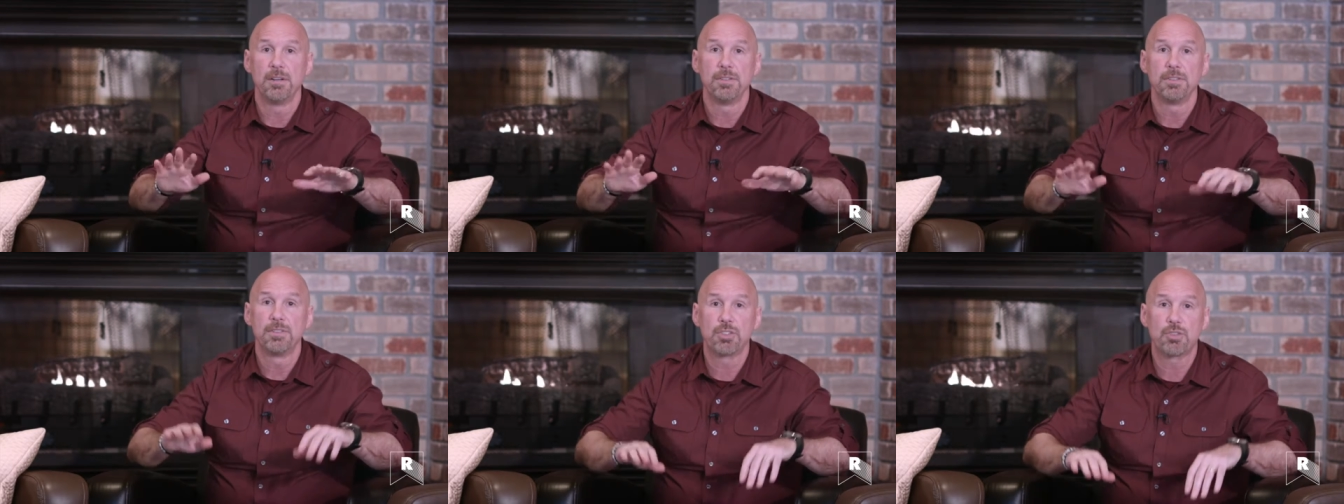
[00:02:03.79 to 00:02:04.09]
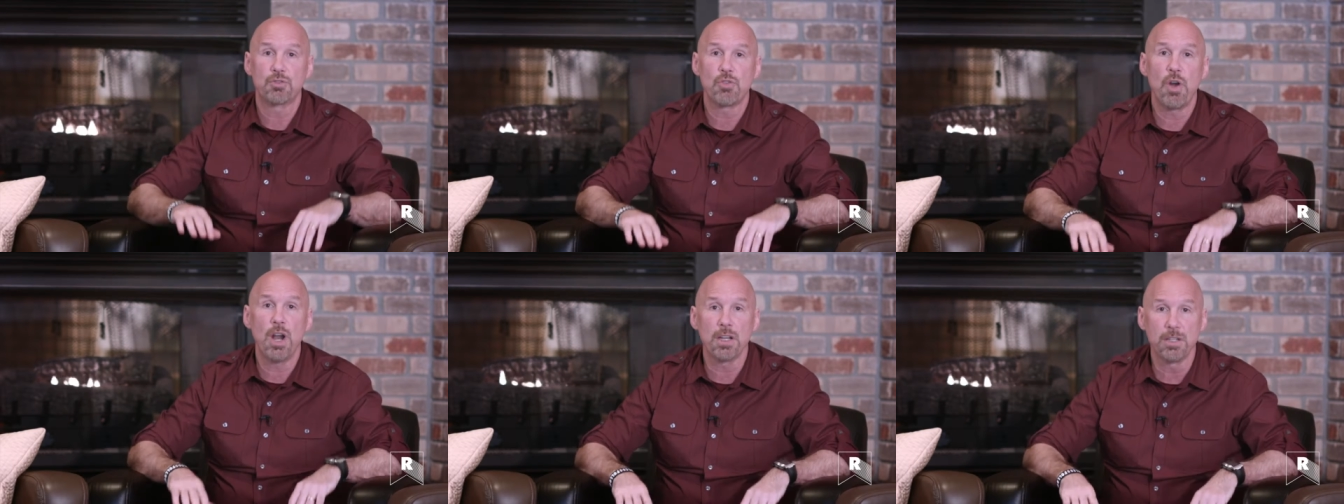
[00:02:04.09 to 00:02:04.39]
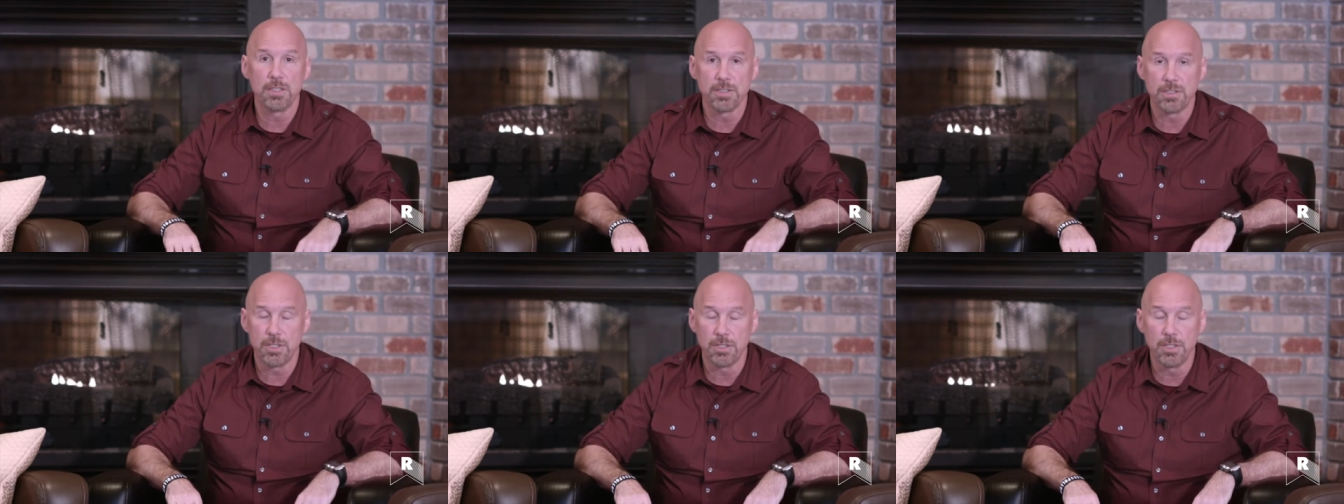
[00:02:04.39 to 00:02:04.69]

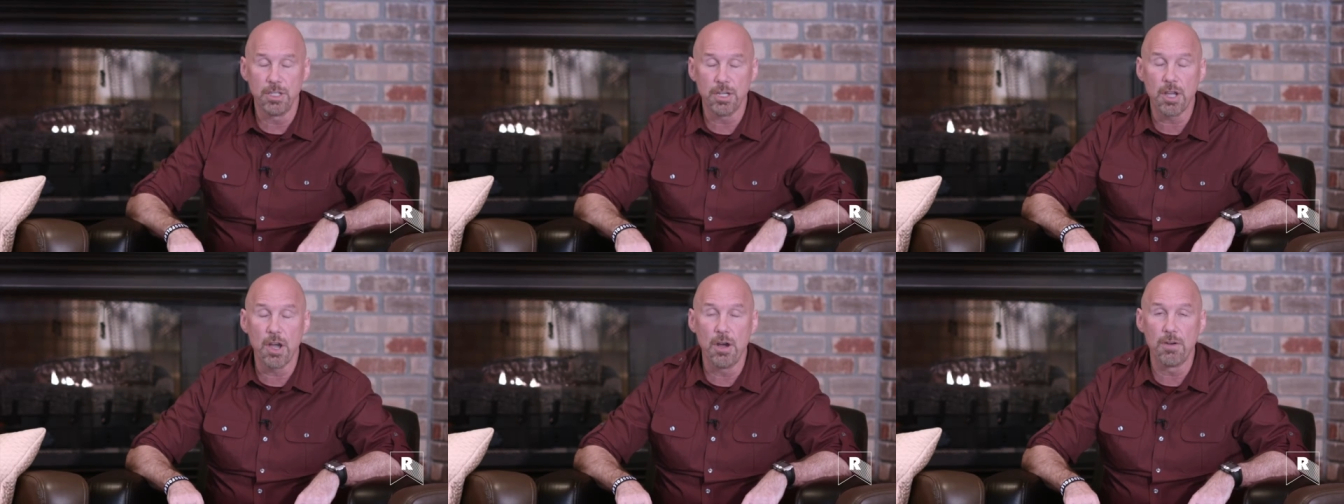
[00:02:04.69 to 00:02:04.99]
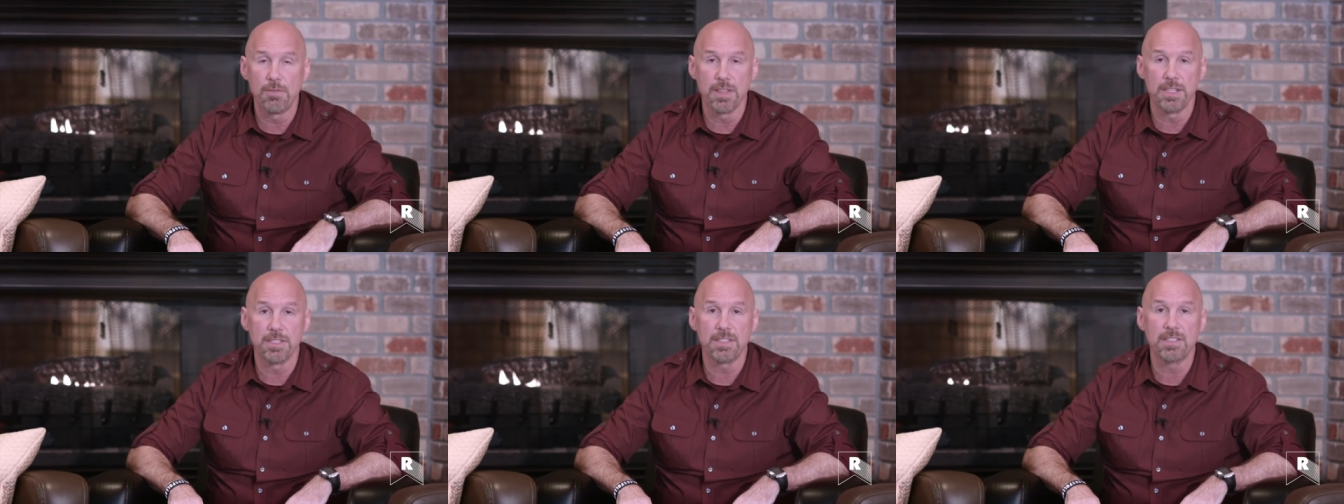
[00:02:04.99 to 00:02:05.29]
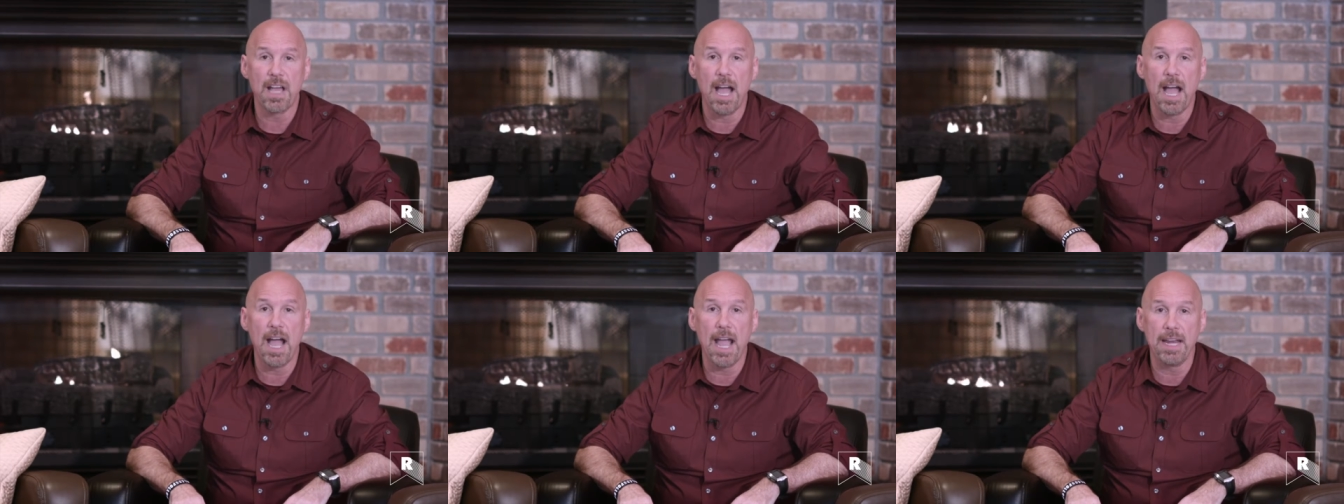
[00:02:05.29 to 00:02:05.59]
struggles to look over the
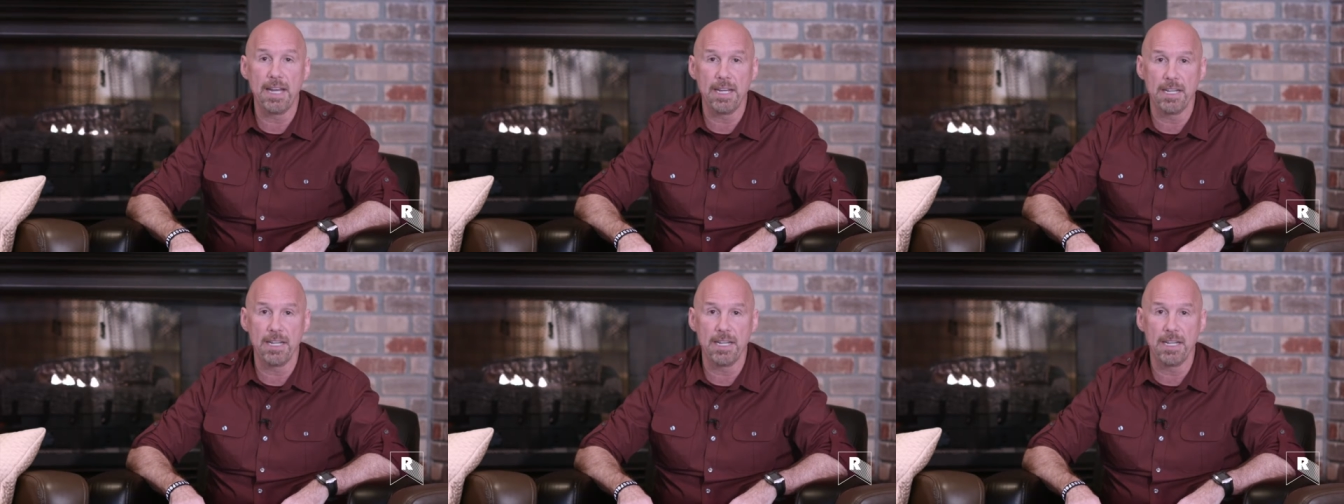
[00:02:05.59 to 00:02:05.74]
side,